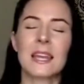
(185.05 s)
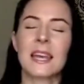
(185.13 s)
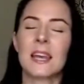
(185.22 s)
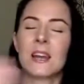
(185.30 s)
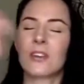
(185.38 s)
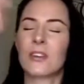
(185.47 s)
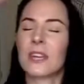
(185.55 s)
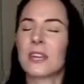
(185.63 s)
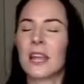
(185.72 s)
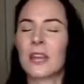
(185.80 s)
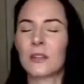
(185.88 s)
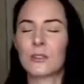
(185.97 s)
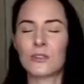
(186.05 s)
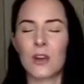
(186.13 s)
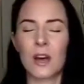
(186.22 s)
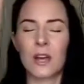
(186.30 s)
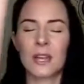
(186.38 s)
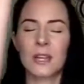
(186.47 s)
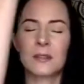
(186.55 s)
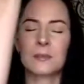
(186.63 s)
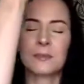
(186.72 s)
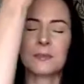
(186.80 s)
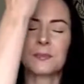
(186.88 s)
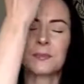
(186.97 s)
And again, on your inhale, draw it
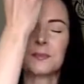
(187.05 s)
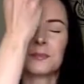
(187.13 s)
in.